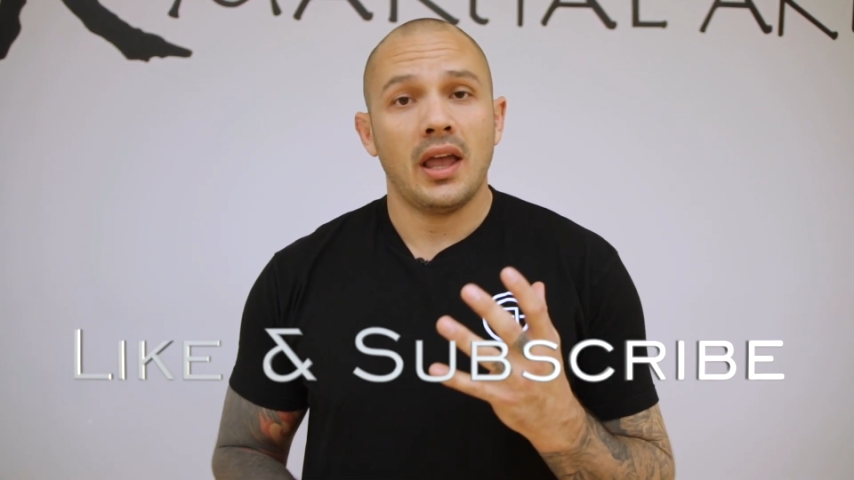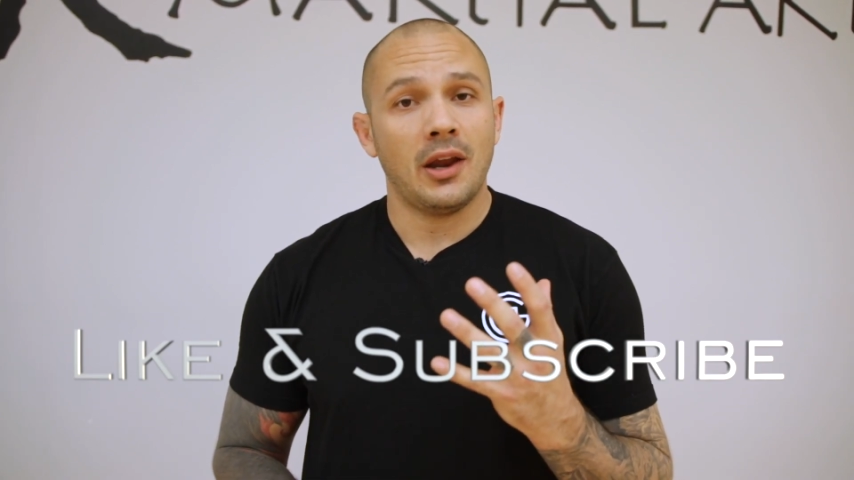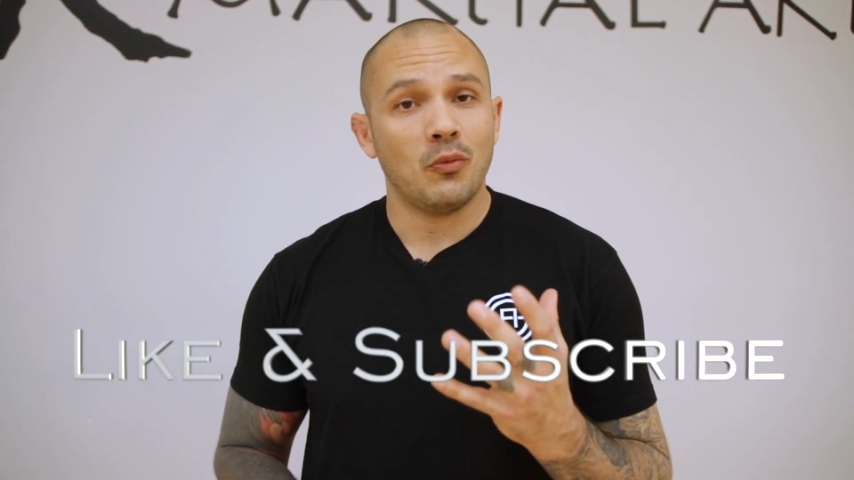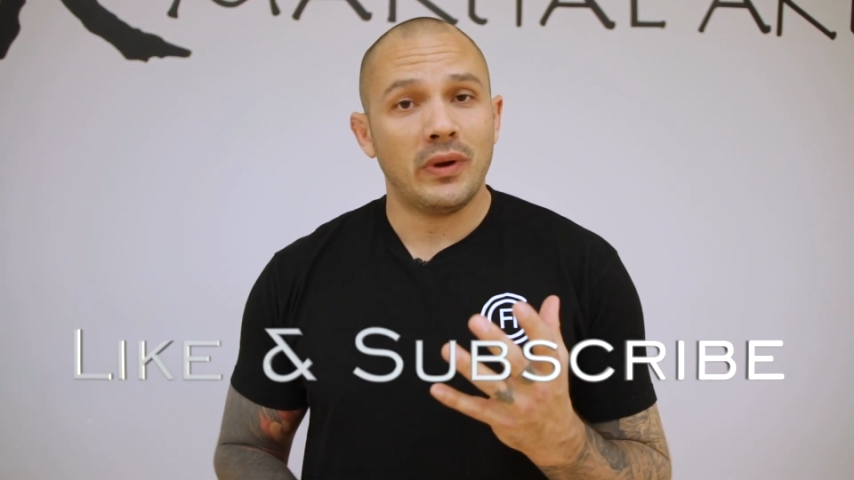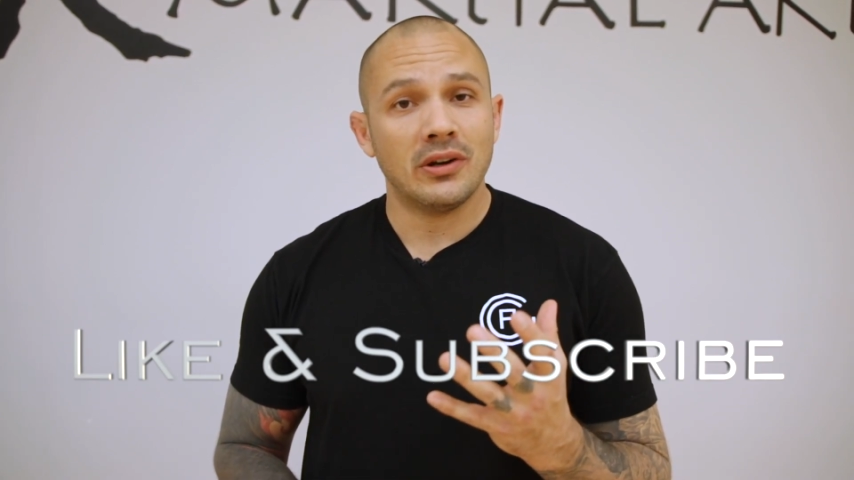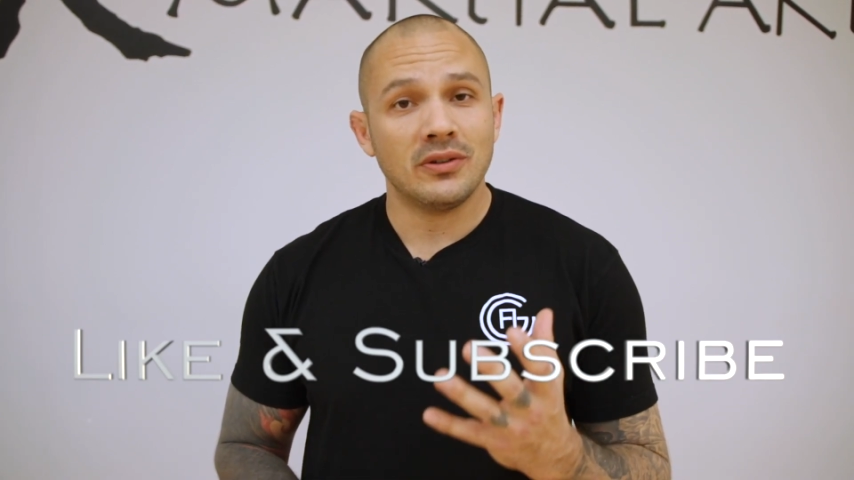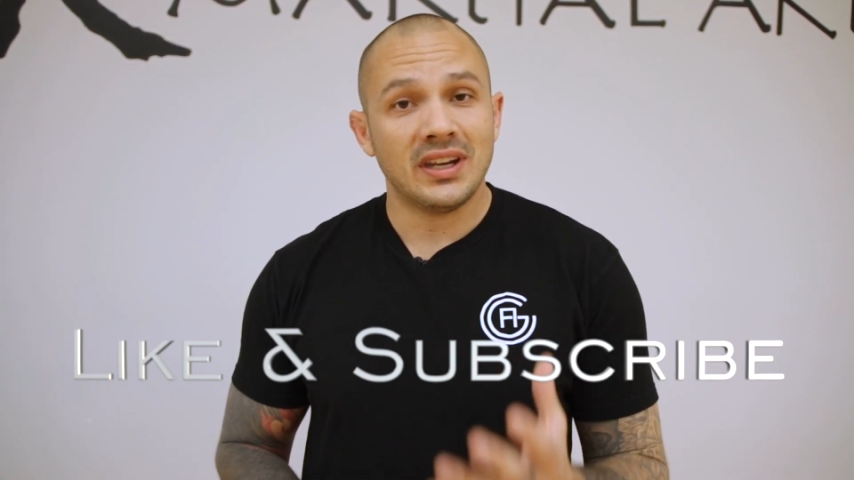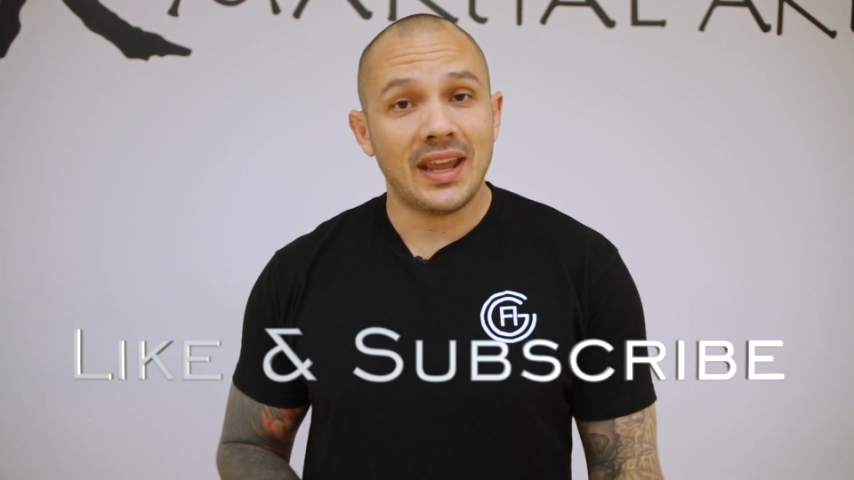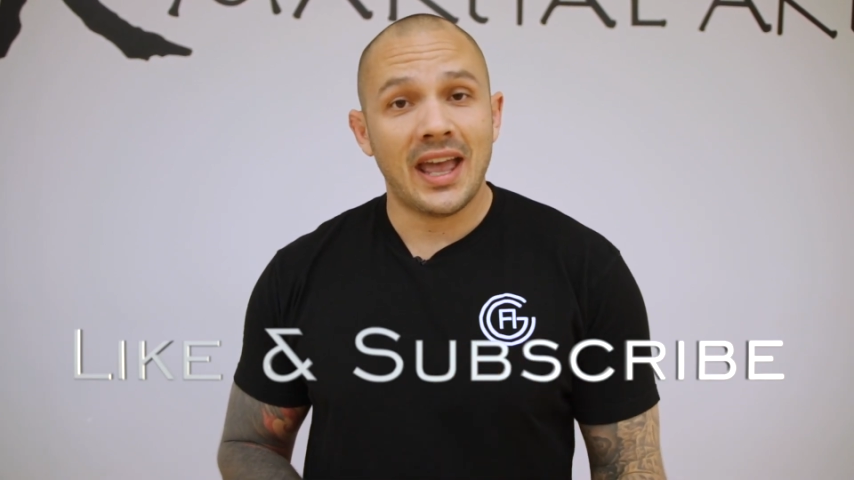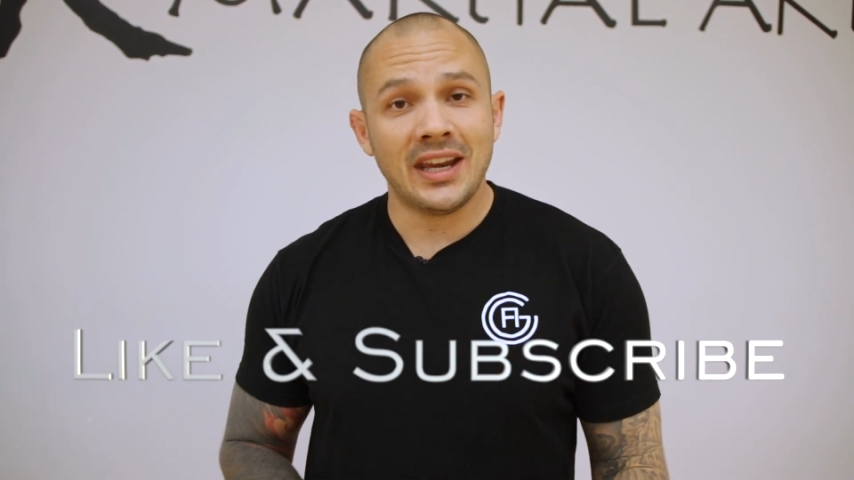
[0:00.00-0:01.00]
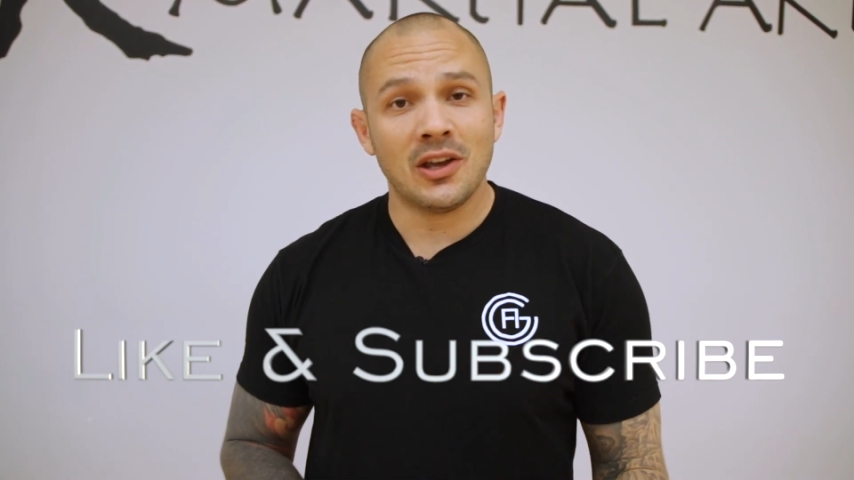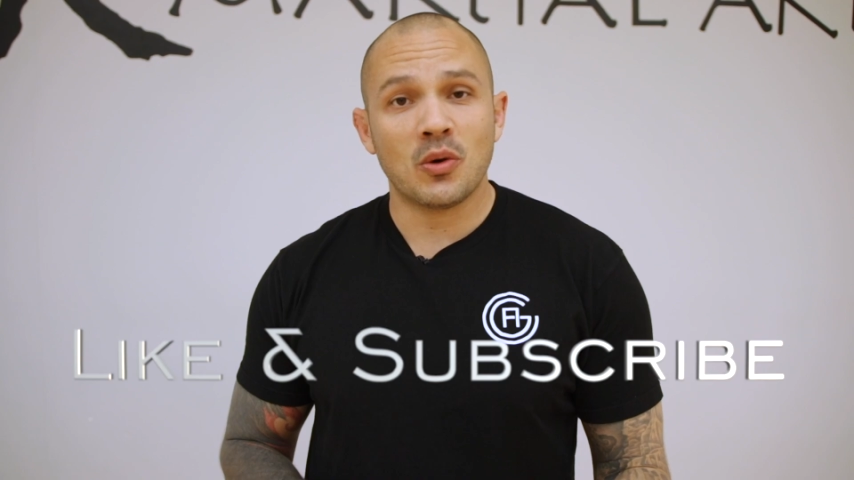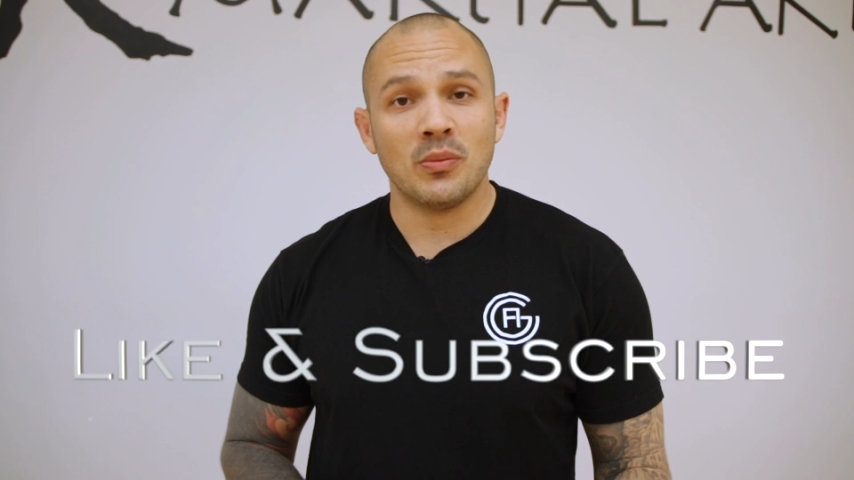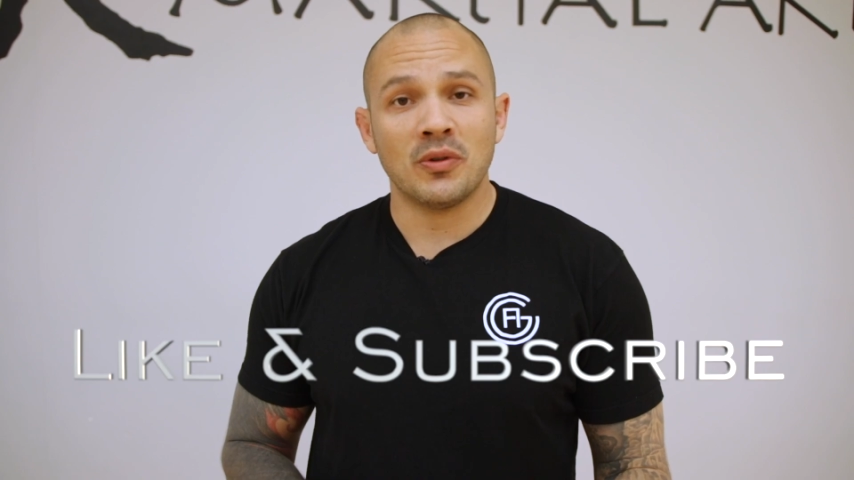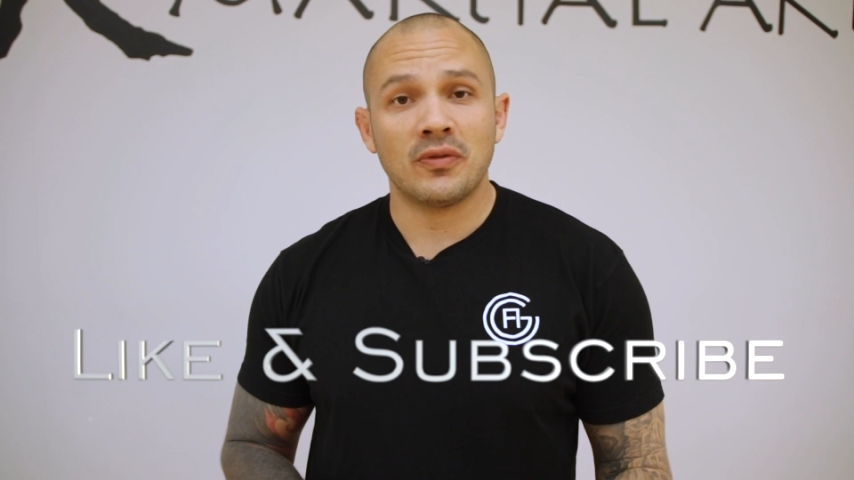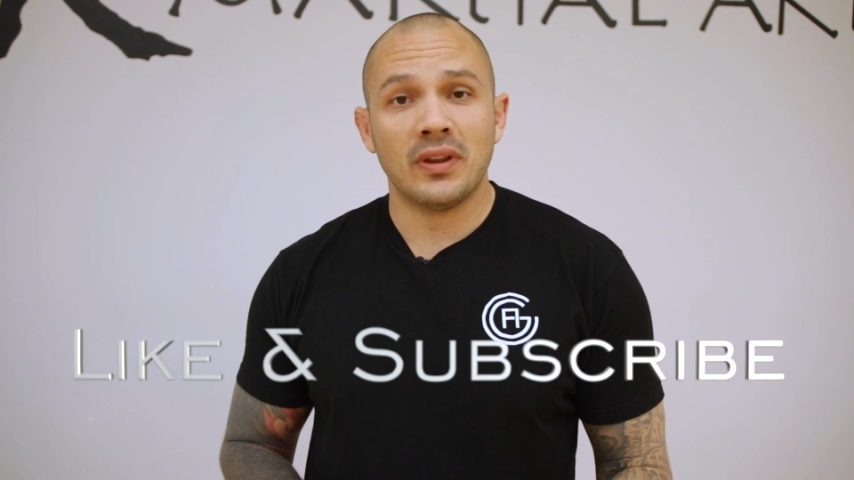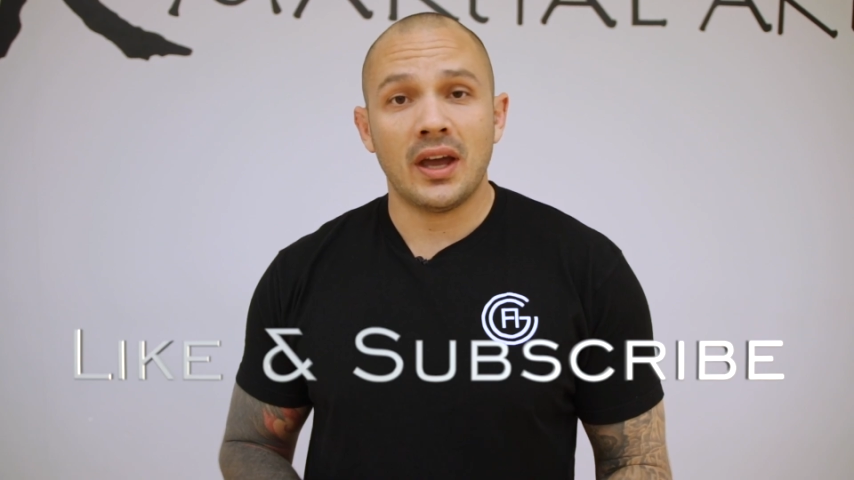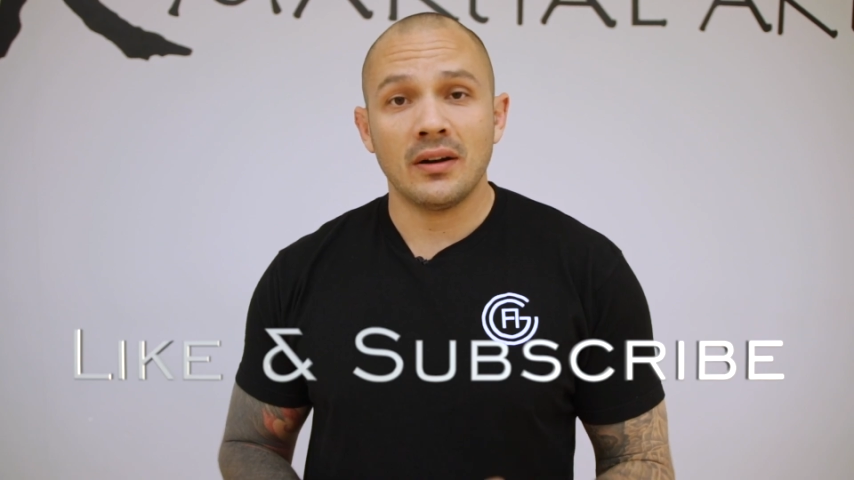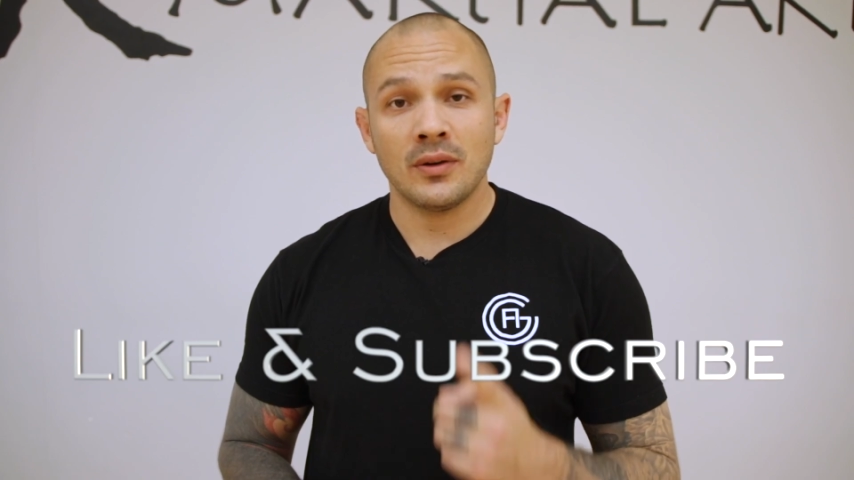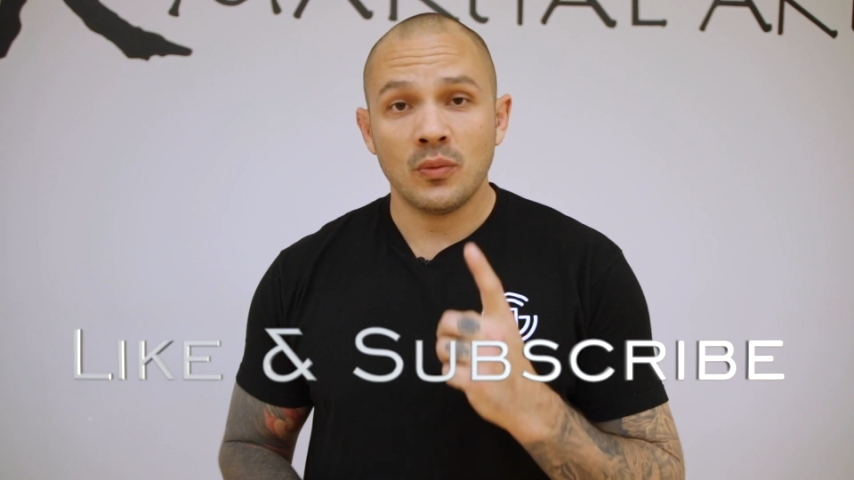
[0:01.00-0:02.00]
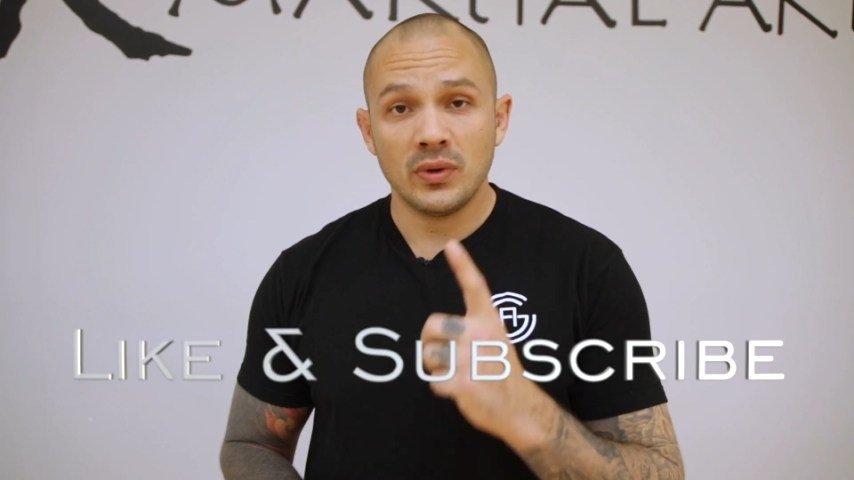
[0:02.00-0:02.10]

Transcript: And we don't need any equipment for that.